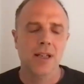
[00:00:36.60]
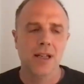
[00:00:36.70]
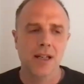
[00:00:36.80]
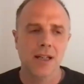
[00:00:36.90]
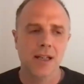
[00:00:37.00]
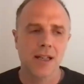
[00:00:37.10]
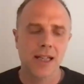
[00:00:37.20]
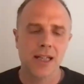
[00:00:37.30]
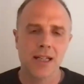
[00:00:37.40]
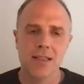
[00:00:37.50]
and I
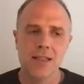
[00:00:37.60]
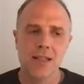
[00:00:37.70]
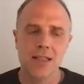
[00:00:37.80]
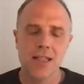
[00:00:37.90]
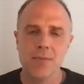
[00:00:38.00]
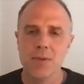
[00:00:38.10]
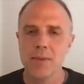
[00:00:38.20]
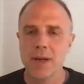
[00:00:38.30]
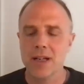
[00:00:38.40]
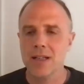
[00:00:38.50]
got a tip
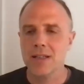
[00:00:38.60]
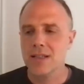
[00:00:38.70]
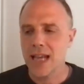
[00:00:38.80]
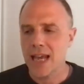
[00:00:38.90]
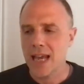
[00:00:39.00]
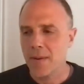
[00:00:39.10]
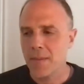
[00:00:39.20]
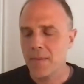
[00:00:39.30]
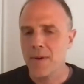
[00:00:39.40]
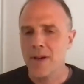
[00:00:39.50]
about a
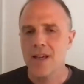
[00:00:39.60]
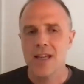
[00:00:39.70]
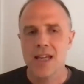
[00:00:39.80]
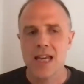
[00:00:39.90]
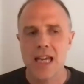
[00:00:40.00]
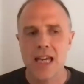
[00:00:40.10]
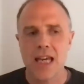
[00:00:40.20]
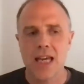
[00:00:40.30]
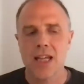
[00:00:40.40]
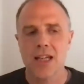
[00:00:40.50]
scam,
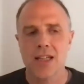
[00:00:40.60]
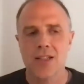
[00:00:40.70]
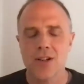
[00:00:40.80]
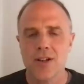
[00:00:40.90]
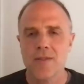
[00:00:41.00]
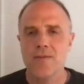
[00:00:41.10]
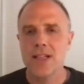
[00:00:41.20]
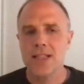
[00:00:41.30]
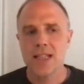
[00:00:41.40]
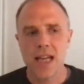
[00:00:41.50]
and I started
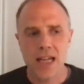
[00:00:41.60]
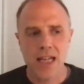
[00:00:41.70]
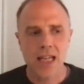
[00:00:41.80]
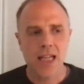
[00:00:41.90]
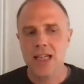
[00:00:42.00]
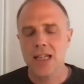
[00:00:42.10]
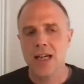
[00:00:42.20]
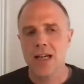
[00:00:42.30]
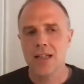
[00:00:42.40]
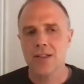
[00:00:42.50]
investigating it.
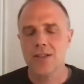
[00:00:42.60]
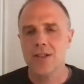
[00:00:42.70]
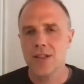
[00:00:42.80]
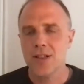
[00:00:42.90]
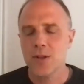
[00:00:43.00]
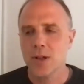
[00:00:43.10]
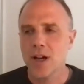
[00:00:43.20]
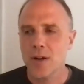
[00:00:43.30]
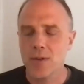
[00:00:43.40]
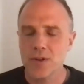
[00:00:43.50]
It turned into a
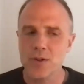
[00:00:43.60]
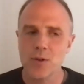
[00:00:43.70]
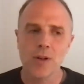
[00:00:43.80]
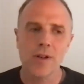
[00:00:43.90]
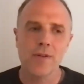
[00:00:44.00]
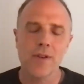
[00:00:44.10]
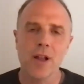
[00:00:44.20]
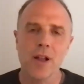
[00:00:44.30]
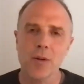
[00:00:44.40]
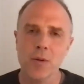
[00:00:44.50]
cover story for the
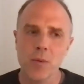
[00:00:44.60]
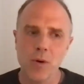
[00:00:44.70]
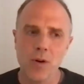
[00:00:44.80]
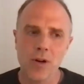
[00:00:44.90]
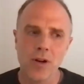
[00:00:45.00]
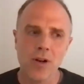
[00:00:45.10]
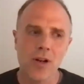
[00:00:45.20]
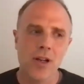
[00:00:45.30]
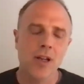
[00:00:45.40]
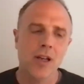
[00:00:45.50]
Hollywood Reporter
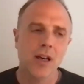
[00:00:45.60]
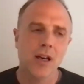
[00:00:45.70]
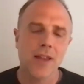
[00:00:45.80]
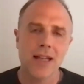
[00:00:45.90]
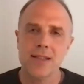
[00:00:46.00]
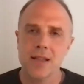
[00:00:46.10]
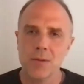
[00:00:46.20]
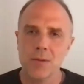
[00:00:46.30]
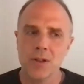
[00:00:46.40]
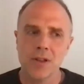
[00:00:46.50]
that
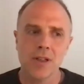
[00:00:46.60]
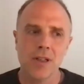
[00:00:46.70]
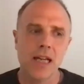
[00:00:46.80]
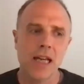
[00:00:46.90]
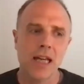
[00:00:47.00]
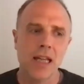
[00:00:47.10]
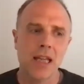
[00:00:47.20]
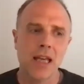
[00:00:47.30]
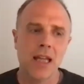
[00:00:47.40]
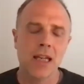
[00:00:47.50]
summer, and
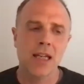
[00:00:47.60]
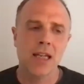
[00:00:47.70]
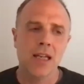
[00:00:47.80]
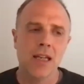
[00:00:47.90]
then